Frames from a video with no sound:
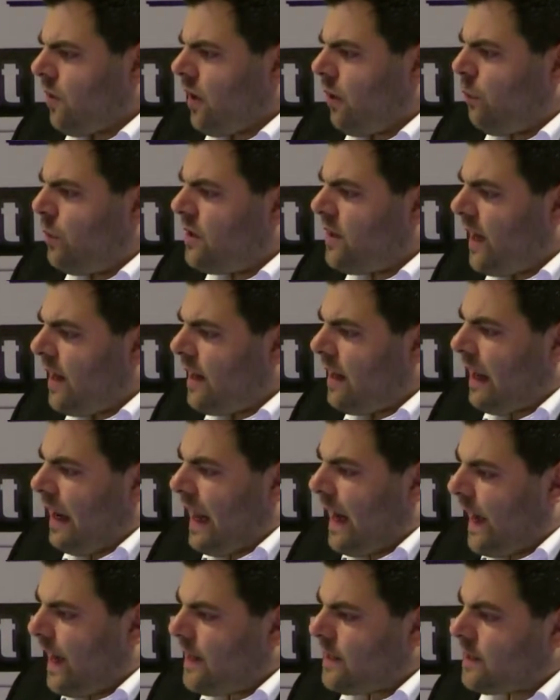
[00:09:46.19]
We then
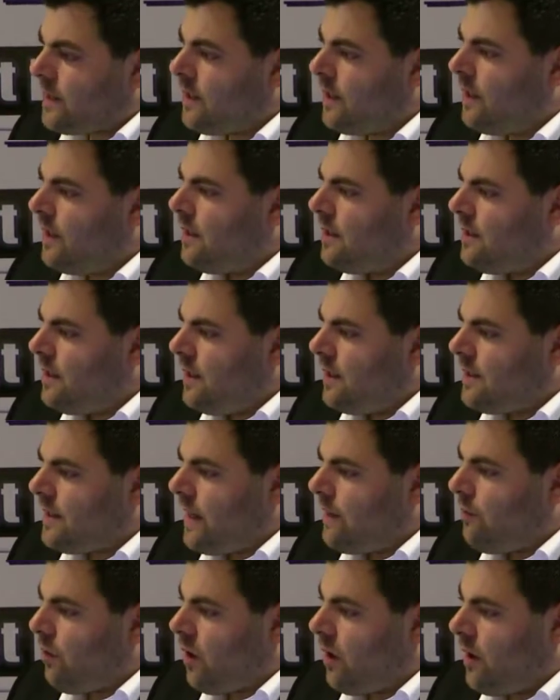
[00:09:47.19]
aligned these
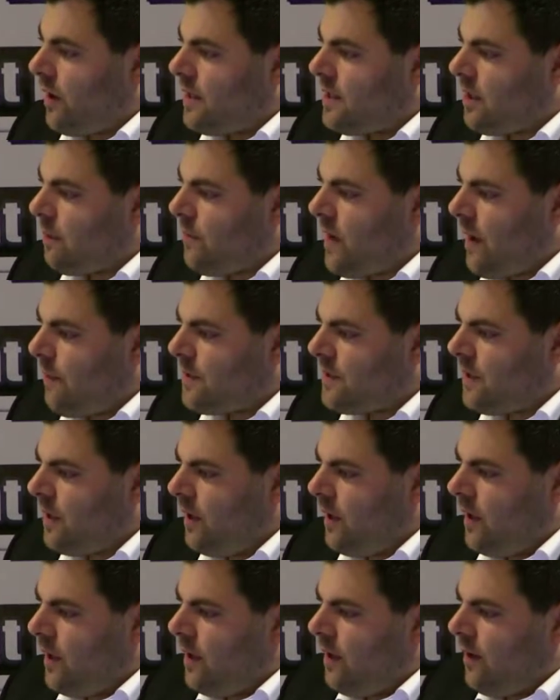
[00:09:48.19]
self-organizing maps
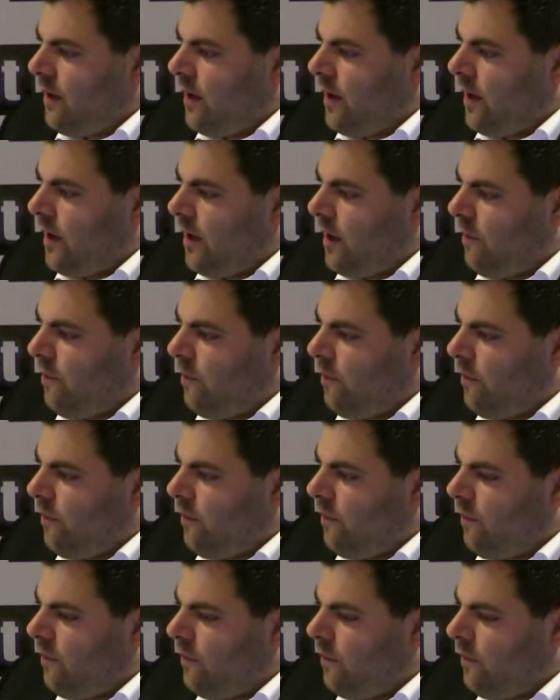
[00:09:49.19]
um,
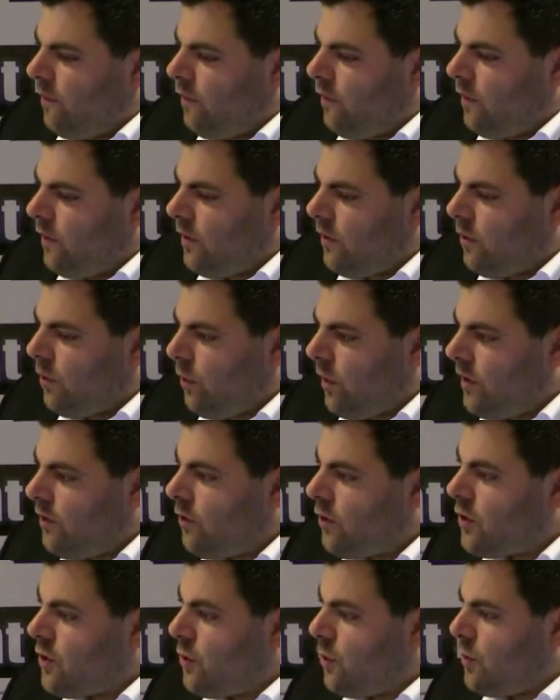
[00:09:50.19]
to
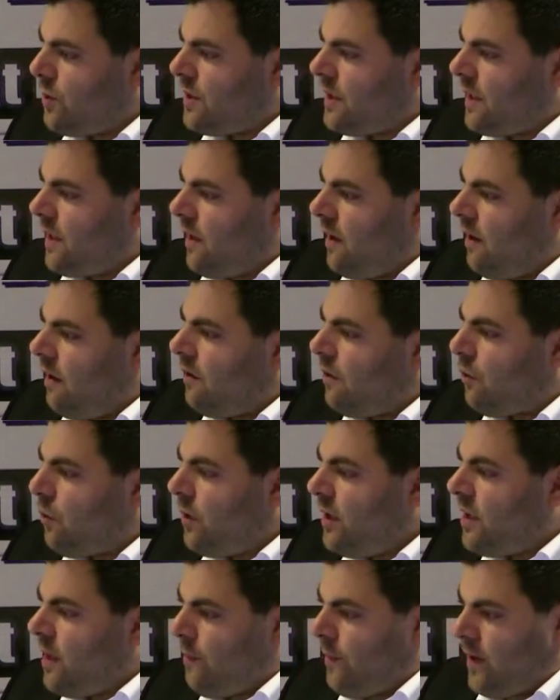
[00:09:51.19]
introduce a
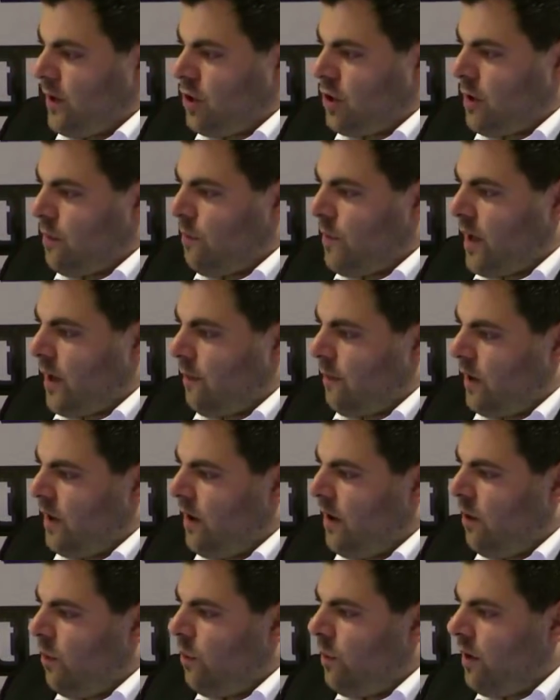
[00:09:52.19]
three-dimensional map,
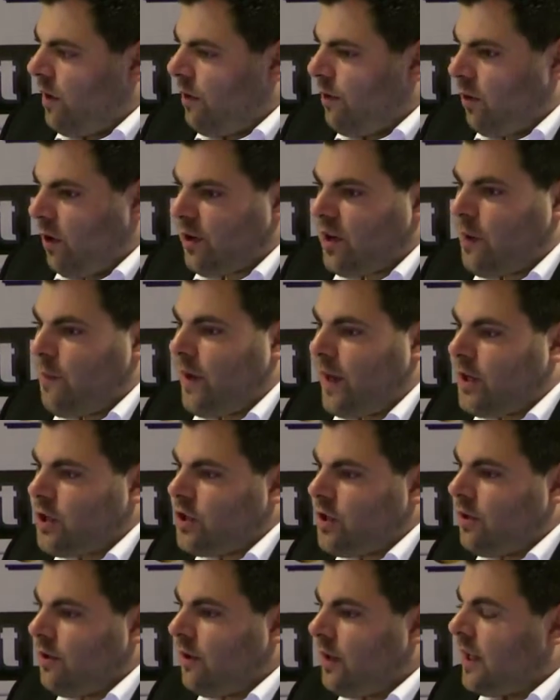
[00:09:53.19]
where the third
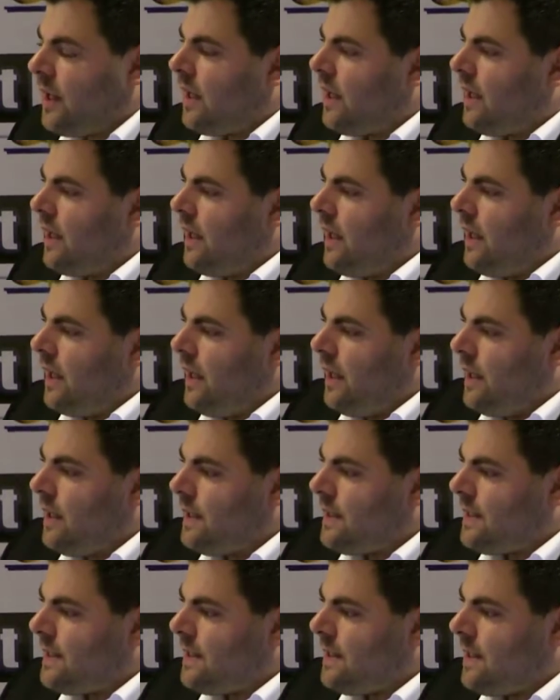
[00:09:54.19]
dimension
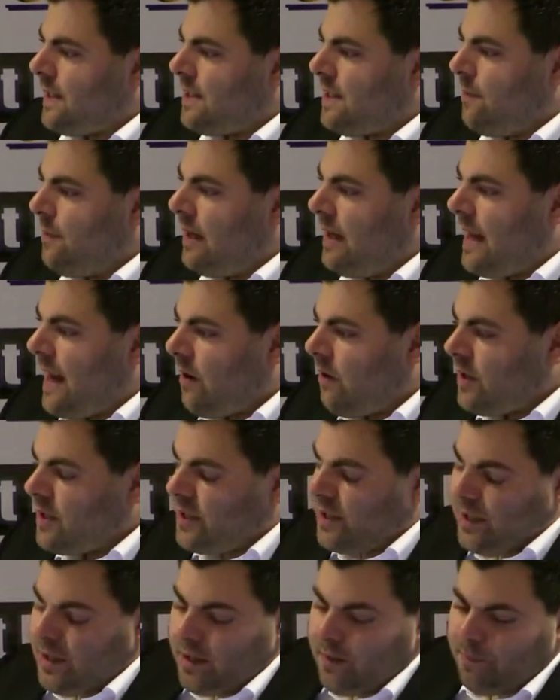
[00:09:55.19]
is the
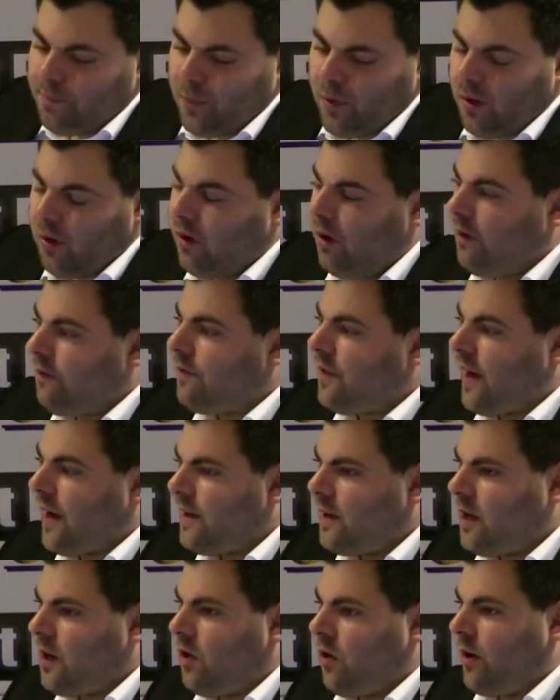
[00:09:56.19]
similarity of the
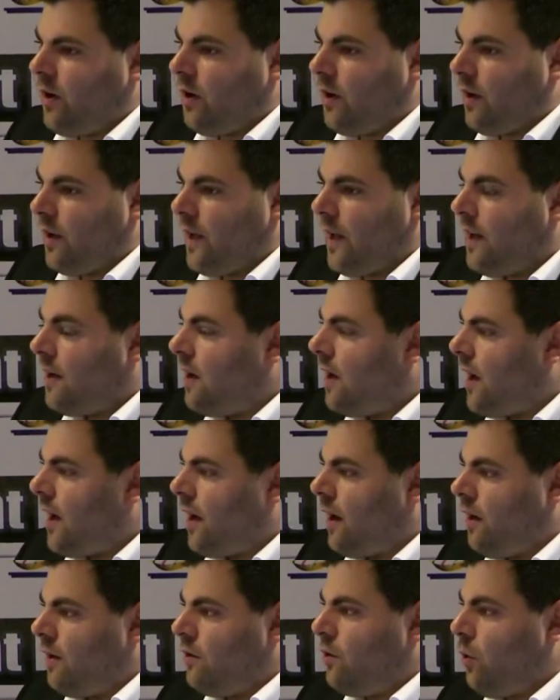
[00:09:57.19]
underlying,
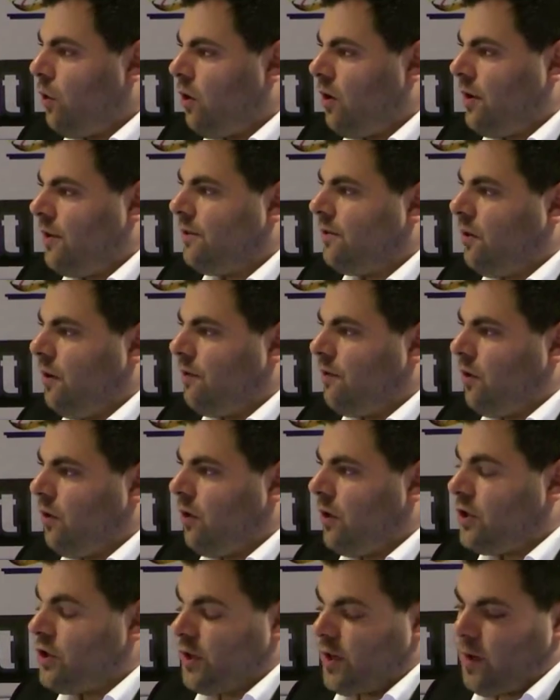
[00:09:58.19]
underlying neurons of the
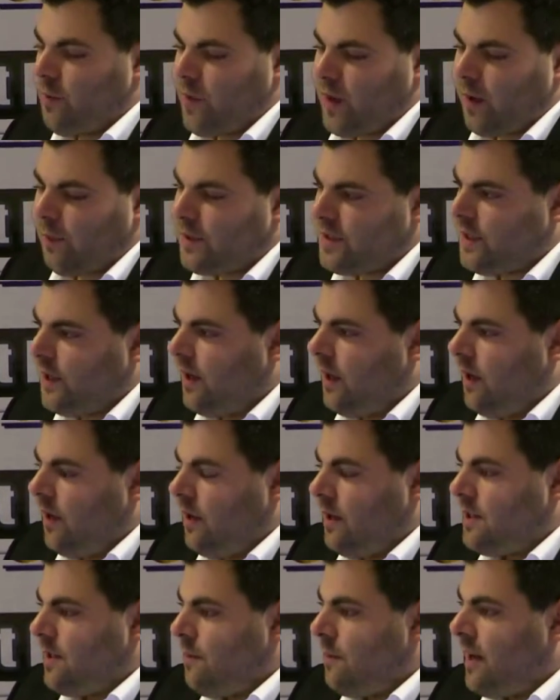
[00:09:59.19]
original maps.
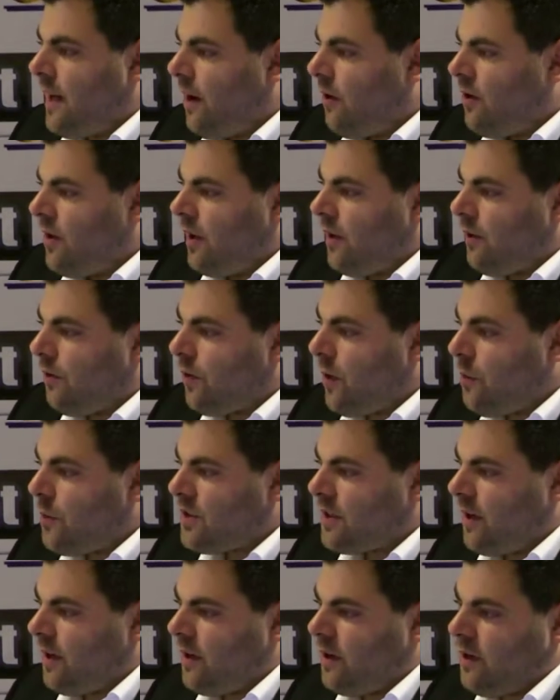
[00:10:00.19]
And the similarity is
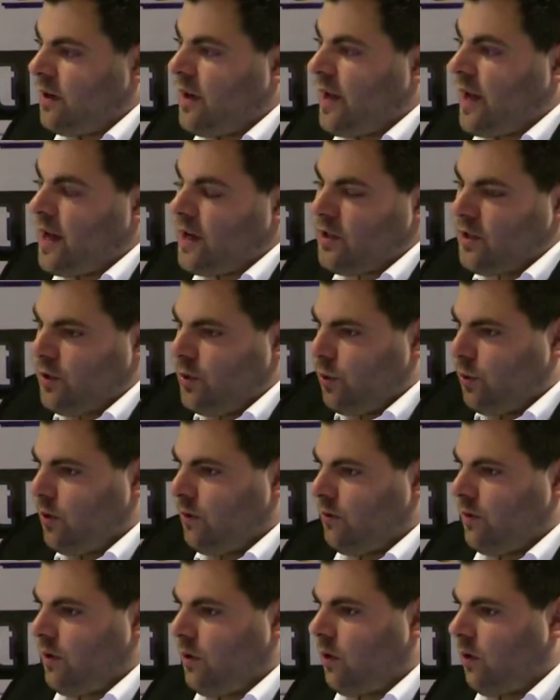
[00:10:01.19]
represented in the altitude
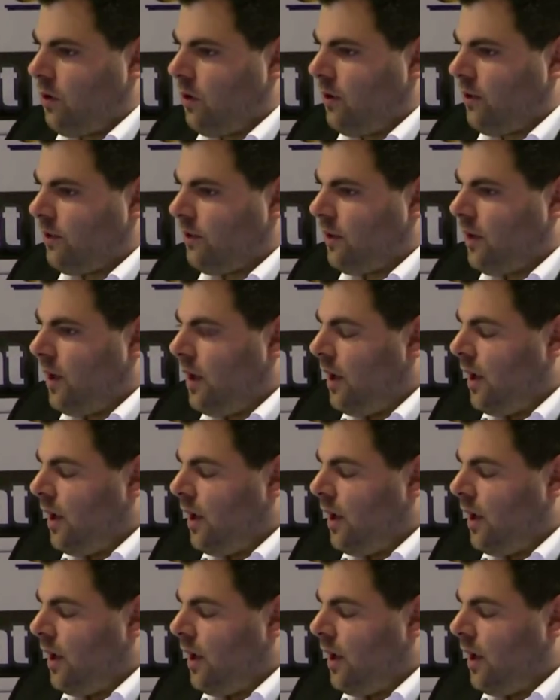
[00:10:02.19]
of the neurons.